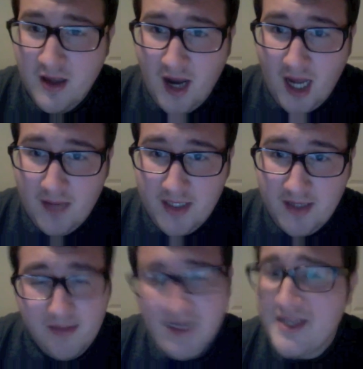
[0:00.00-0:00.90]
I'd be
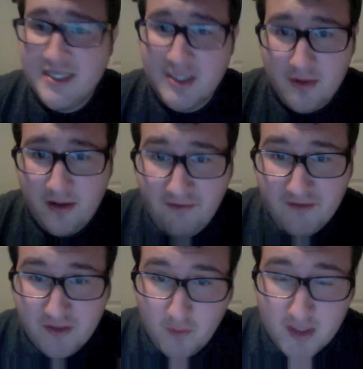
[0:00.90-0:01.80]
admitting to it if
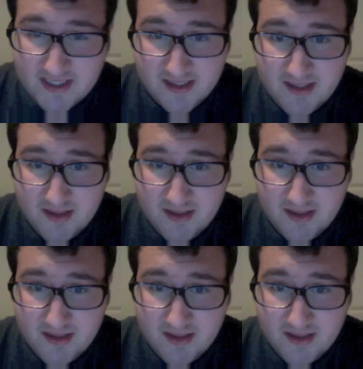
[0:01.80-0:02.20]
it wasn't.